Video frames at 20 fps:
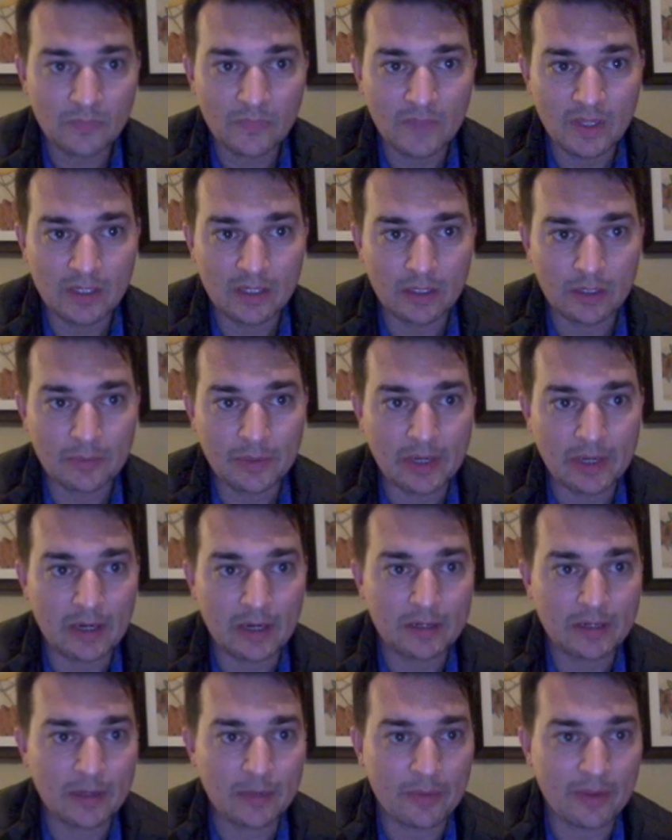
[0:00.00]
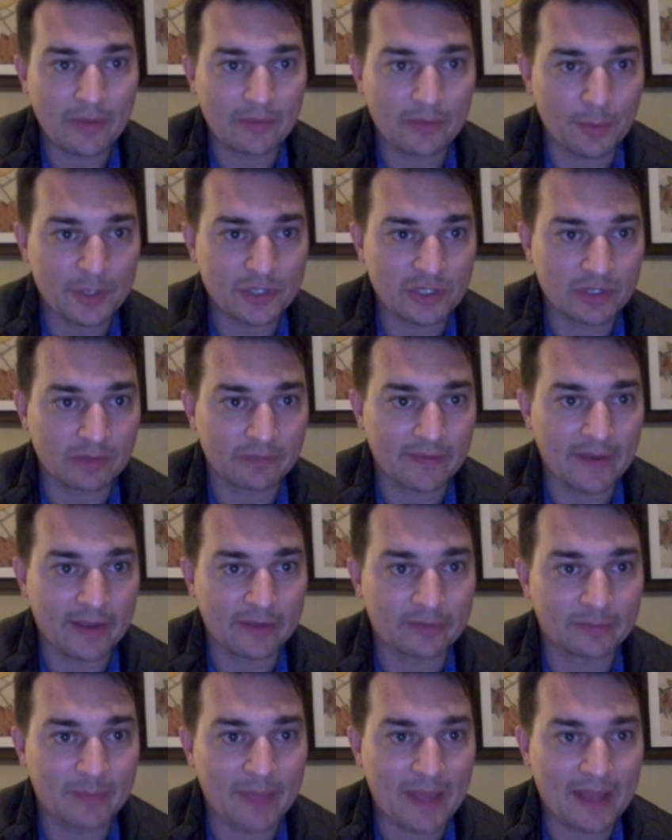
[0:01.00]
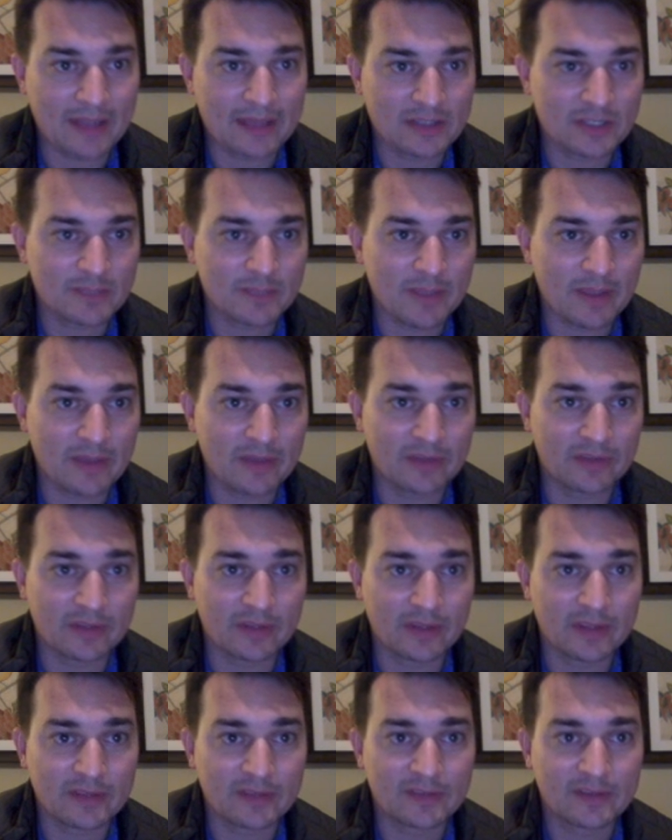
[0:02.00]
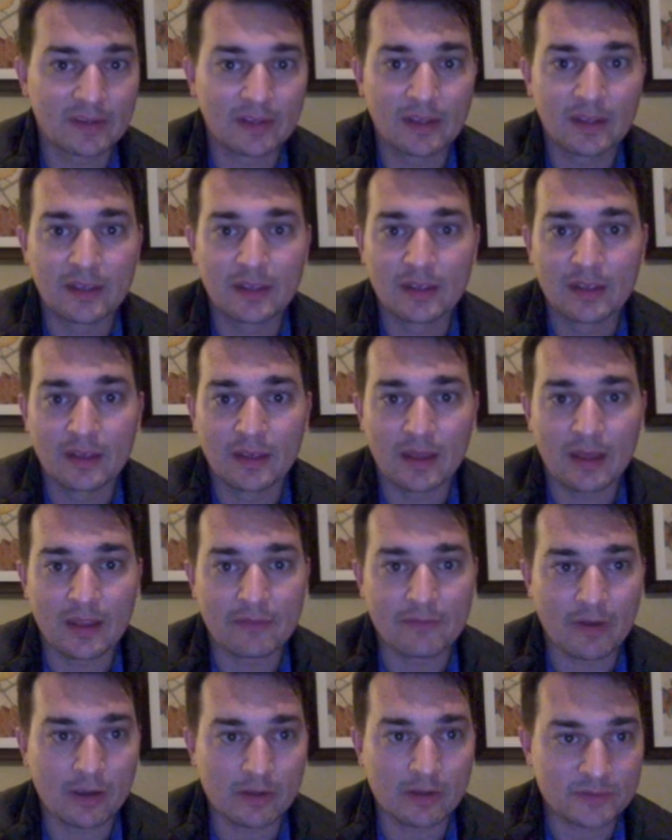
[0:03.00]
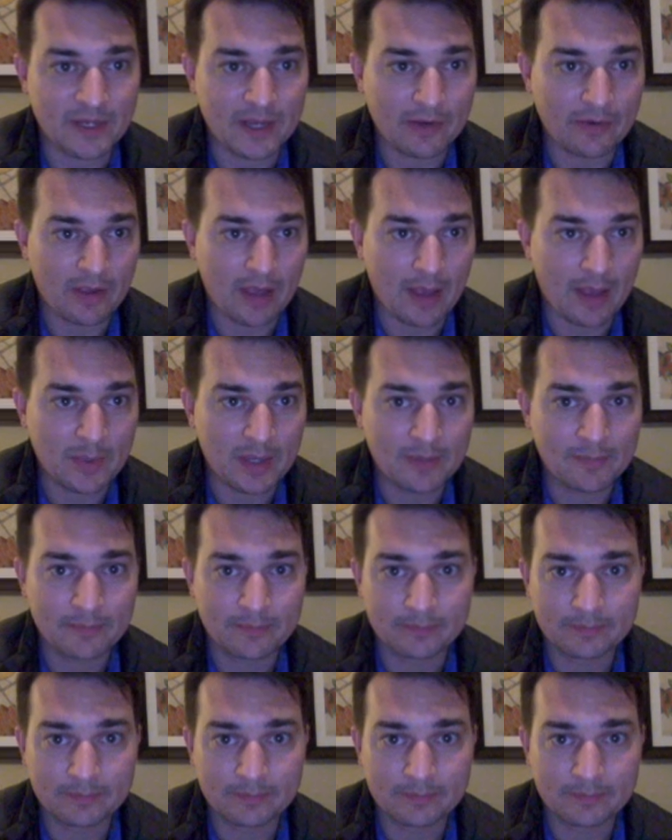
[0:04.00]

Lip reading: And here we are. Now we have original files back just by using this volume shadow copy.